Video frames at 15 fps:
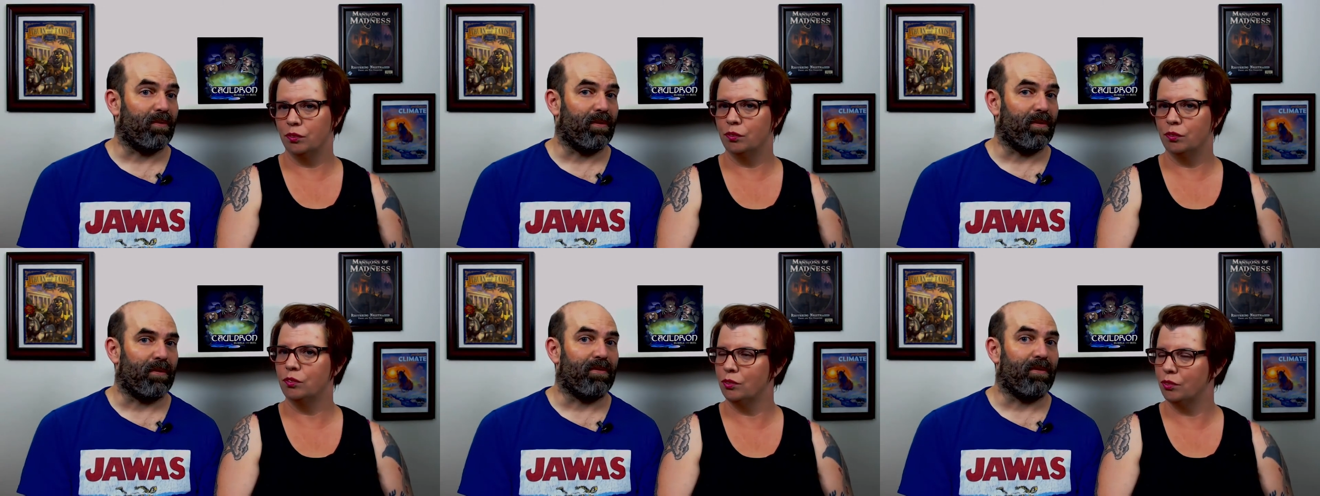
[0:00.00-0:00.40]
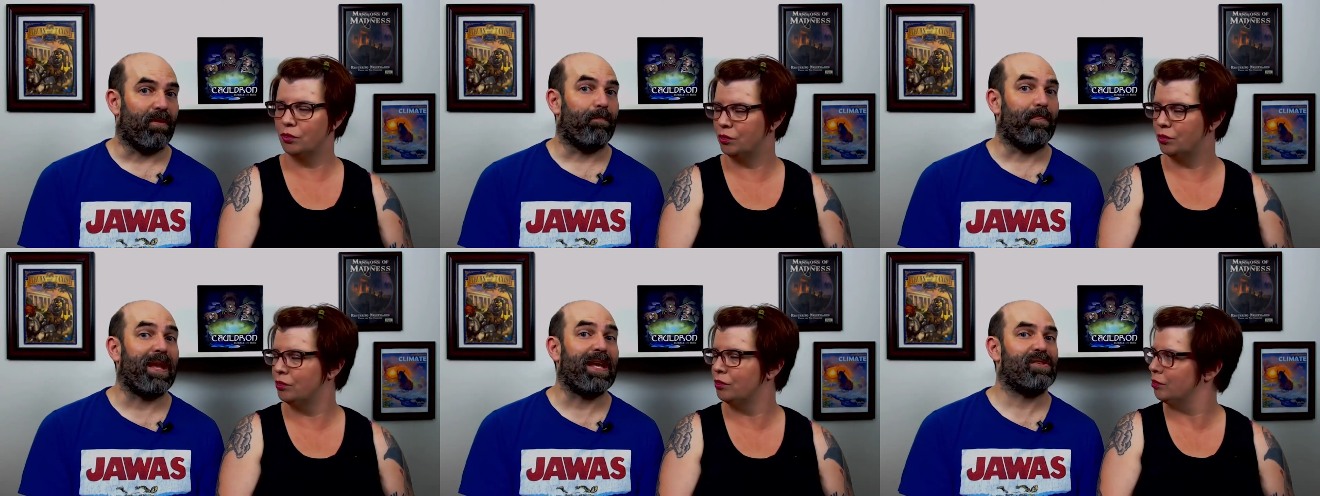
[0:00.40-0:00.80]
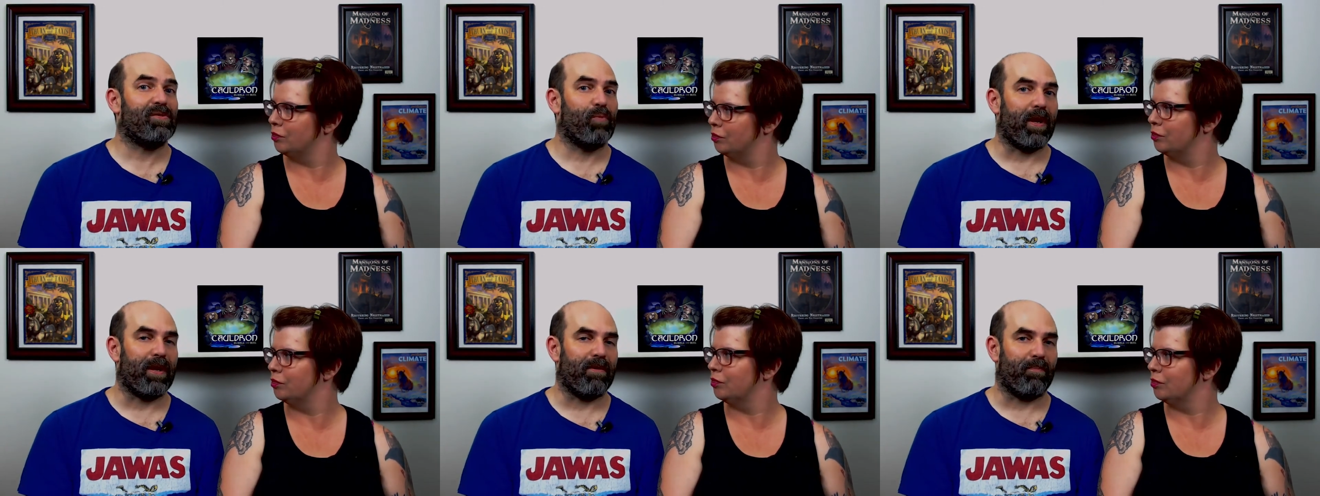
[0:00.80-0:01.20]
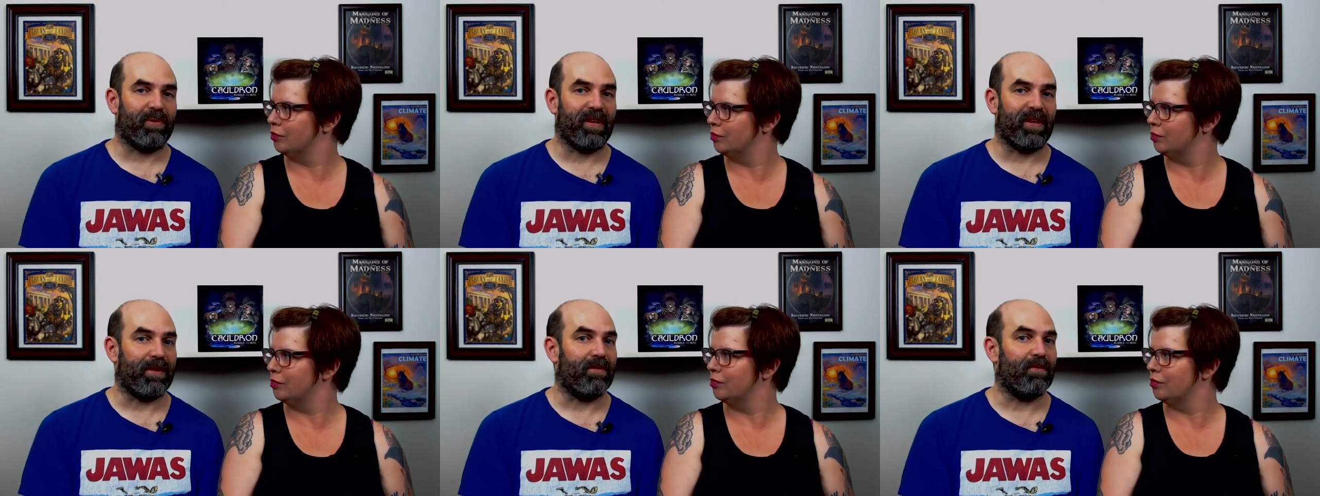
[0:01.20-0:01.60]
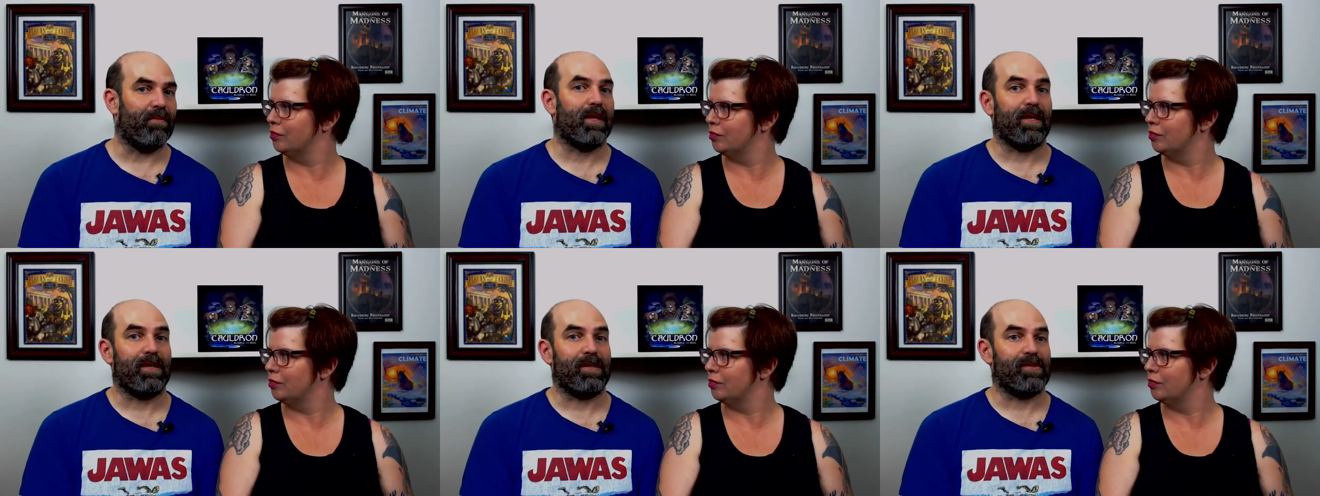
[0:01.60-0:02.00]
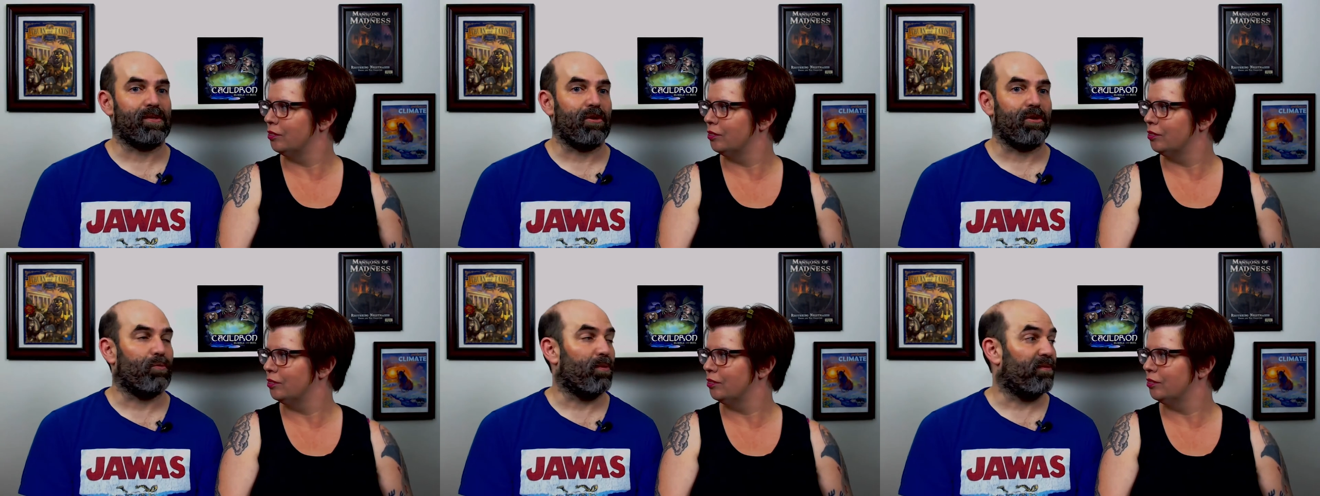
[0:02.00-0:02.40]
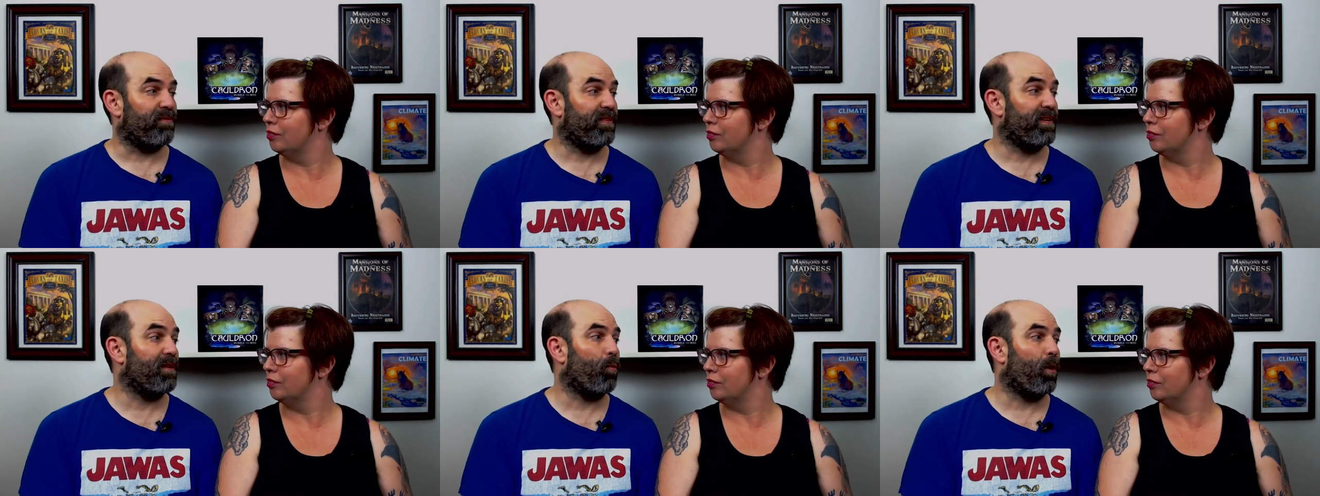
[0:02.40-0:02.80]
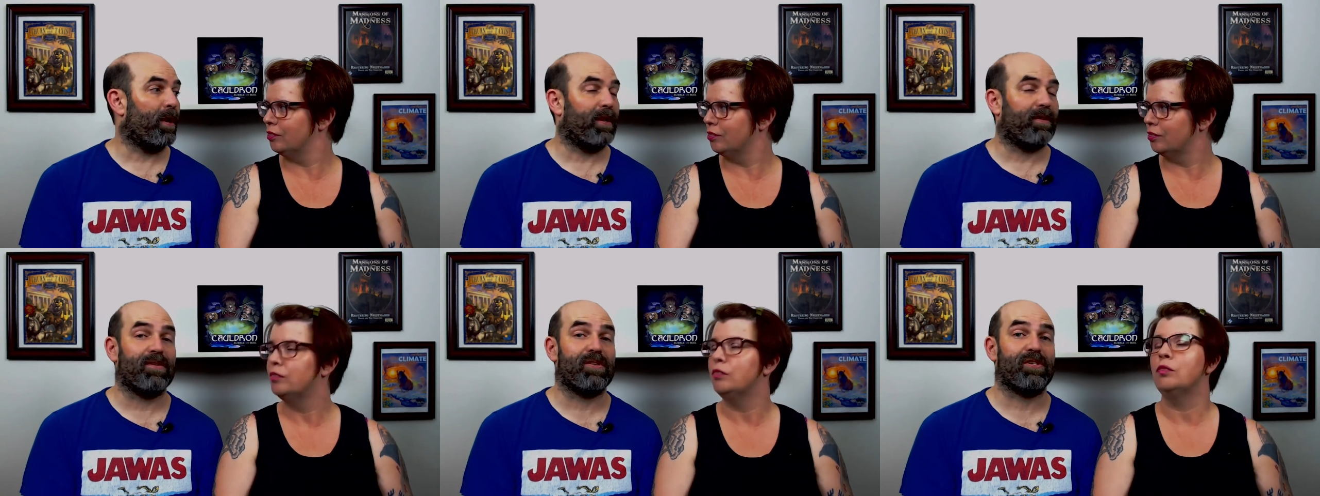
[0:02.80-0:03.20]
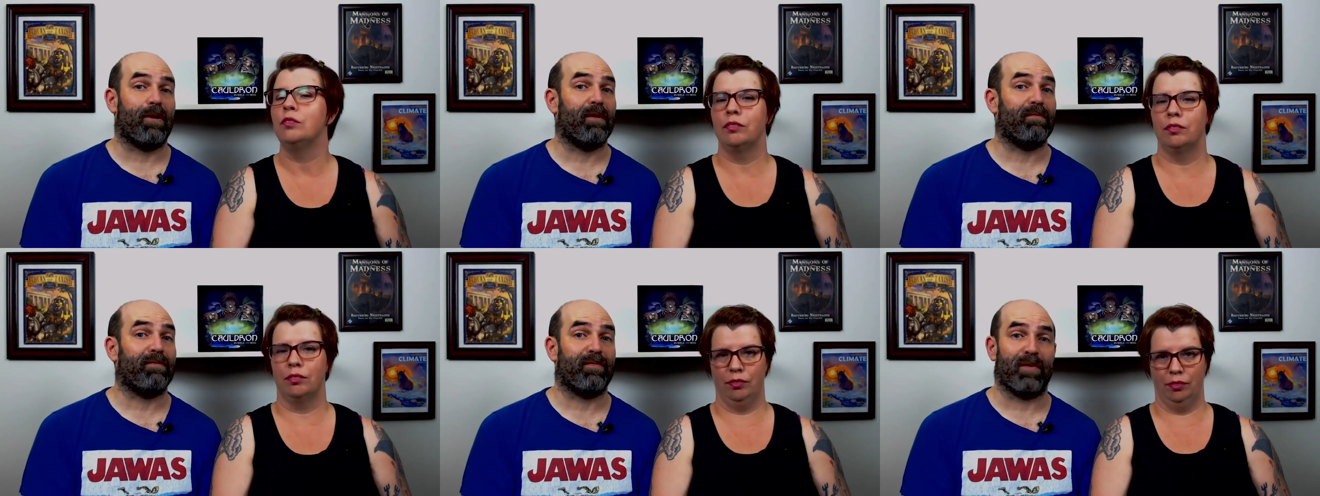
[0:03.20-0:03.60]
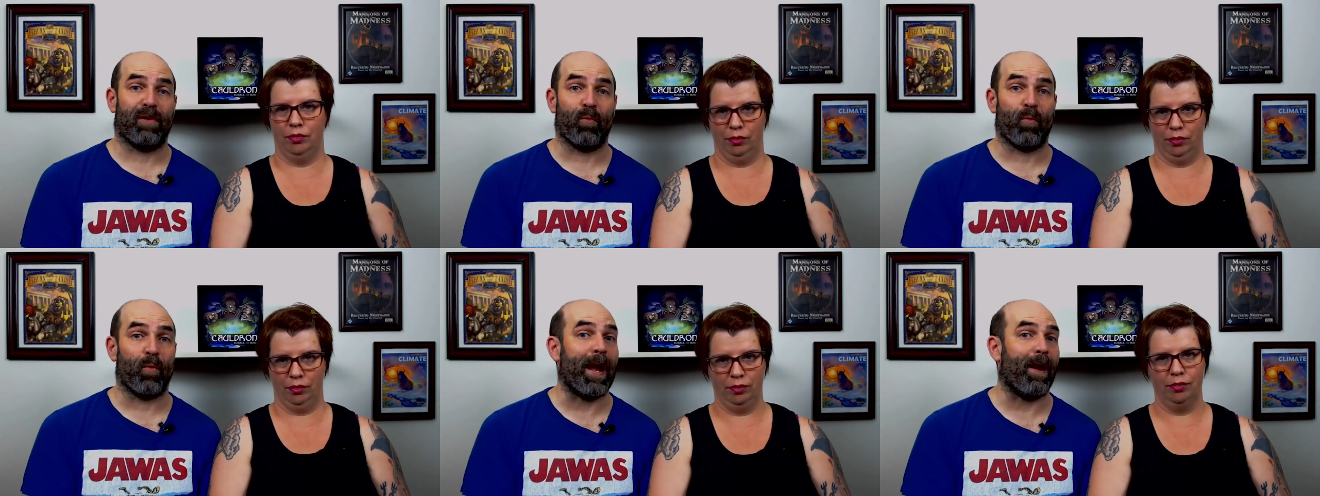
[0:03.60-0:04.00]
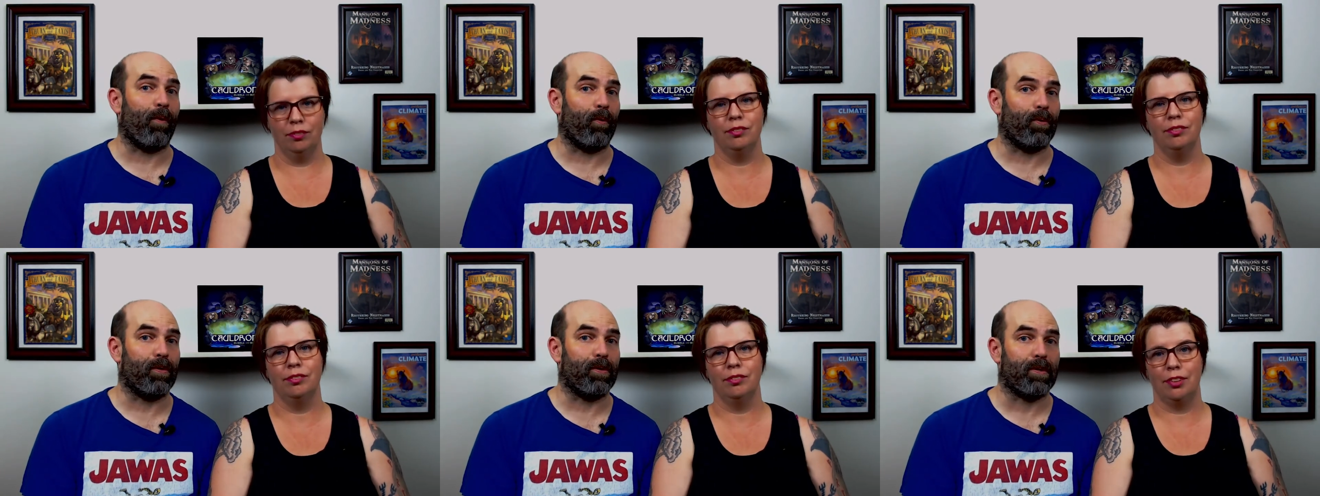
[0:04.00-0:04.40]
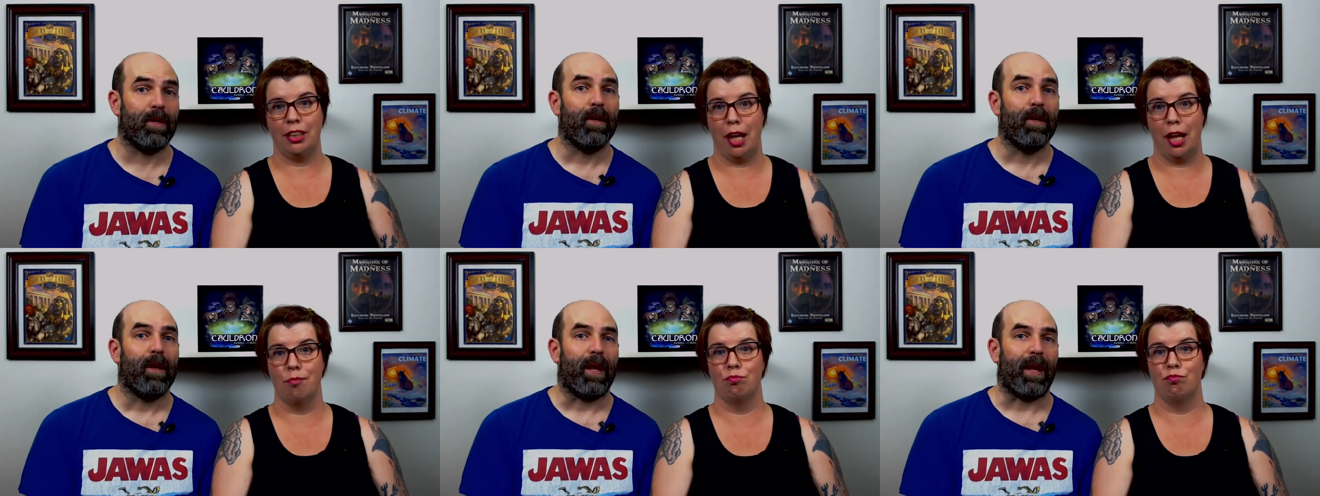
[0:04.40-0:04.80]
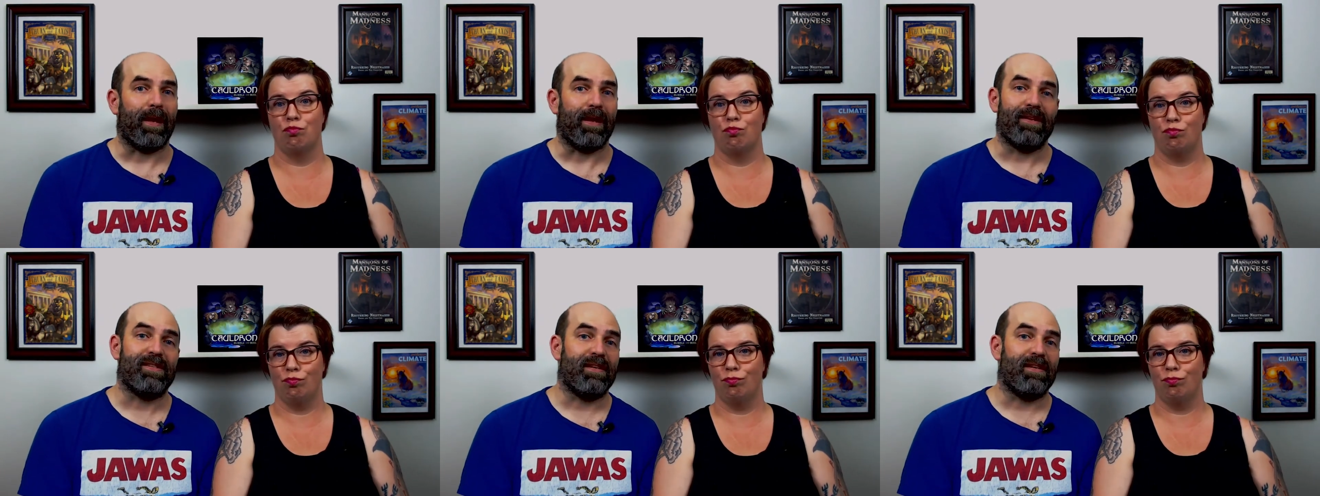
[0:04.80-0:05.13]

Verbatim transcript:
Speaker 1: but the, the base way to play them is you reveal one at the start of every mm -hmm. round. Yeah.